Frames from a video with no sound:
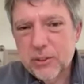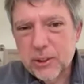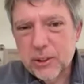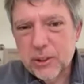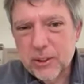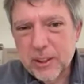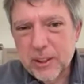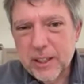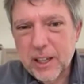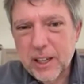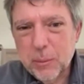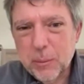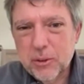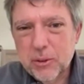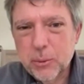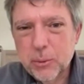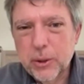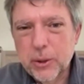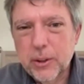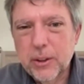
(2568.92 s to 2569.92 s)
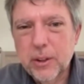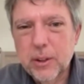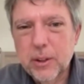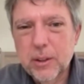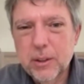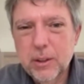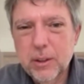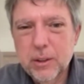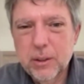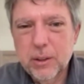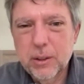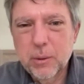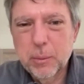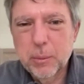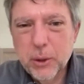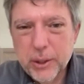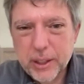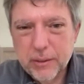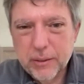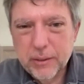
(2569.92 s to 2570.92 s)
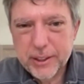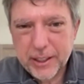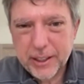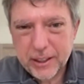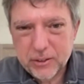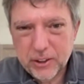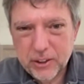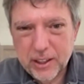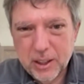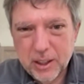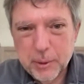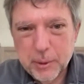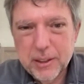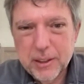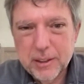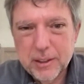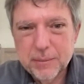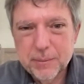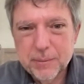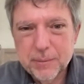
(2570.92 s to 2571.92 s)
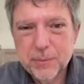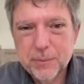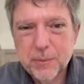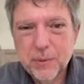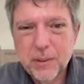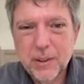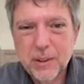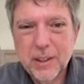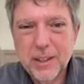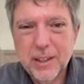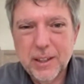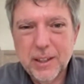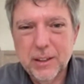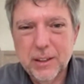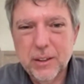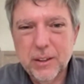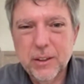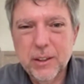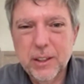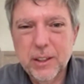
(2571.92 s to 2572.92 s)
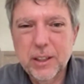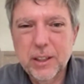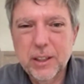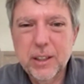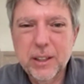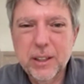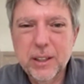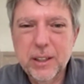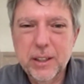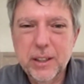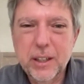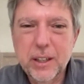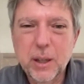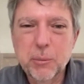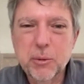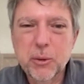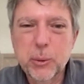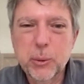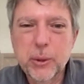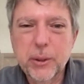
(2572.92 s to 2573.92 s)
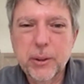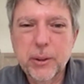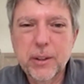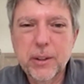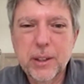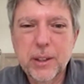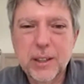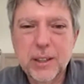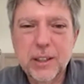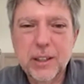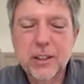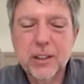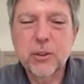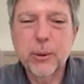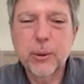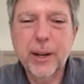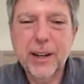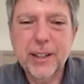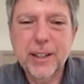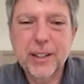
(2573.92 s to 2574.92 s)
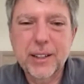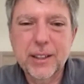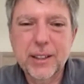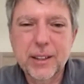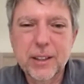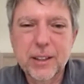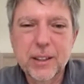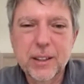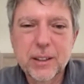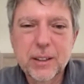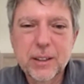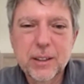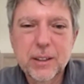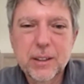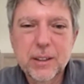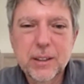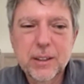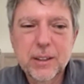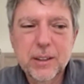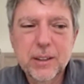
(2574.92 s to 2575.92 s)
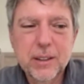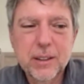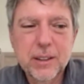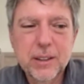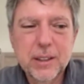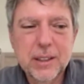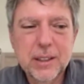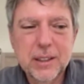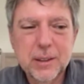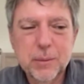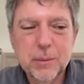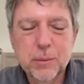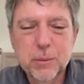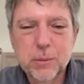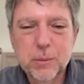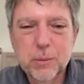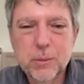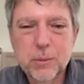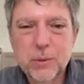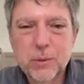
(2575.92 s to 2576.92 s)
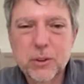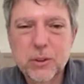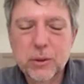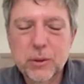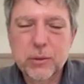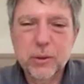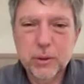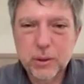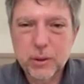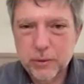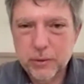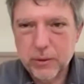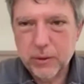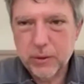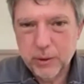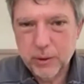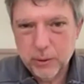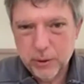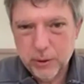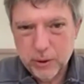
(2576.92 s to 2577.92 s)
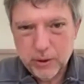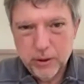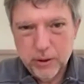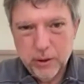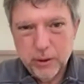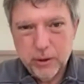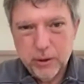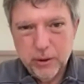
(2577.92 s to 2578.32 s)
certainly helps with the building of a taxonomy, and it helps with extracting. So if you